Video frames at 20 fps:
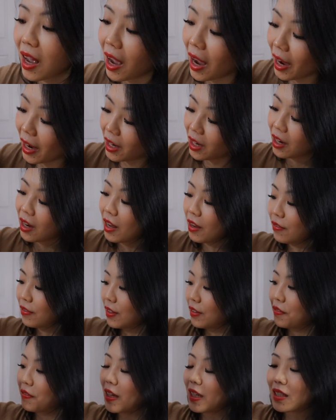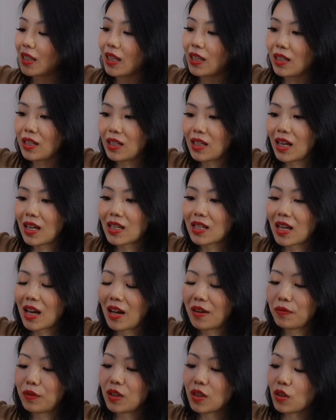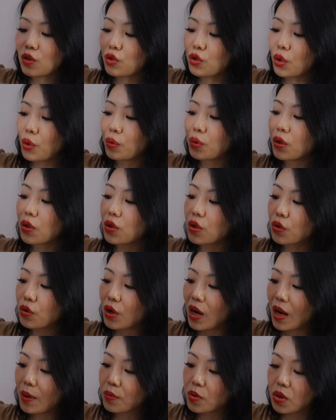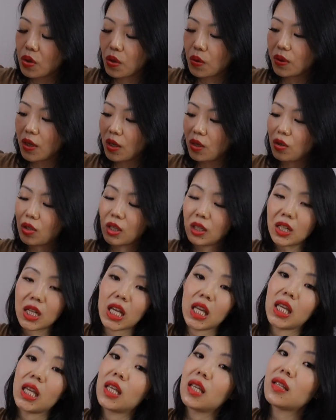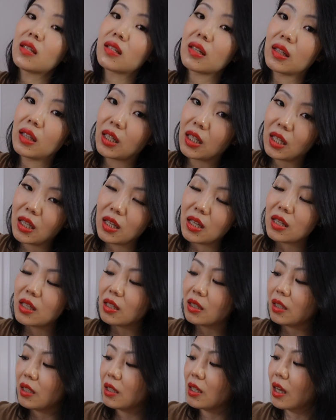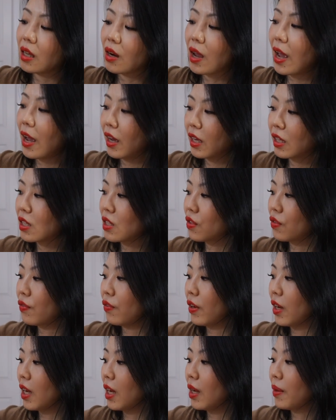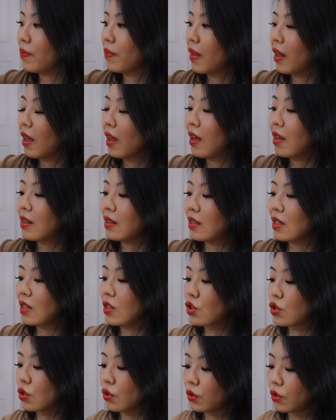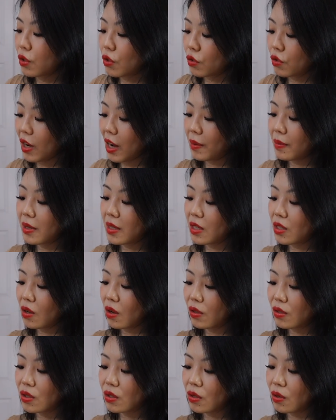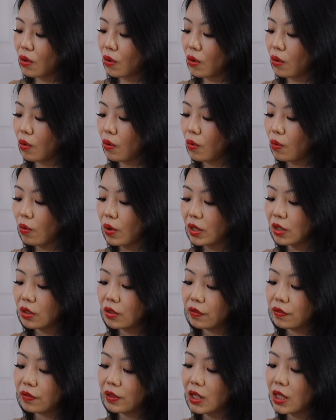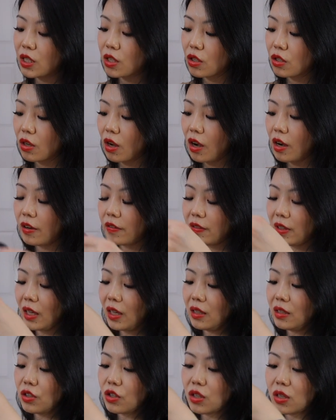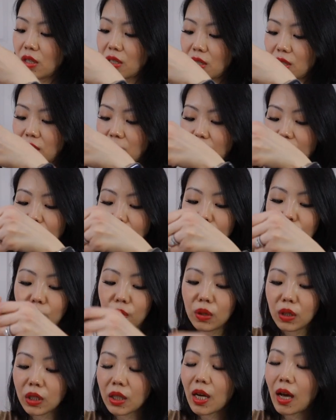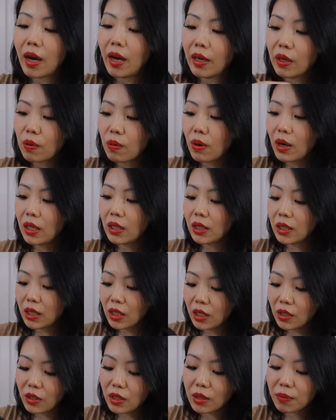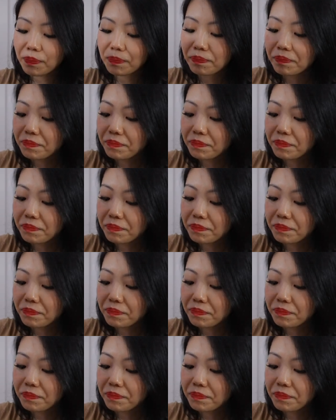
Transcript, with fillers: I love the fact that it does have this shoulder strap so that you can easily, easily get hands free. This shoulder strap is also wonderfully soft and just really high quality.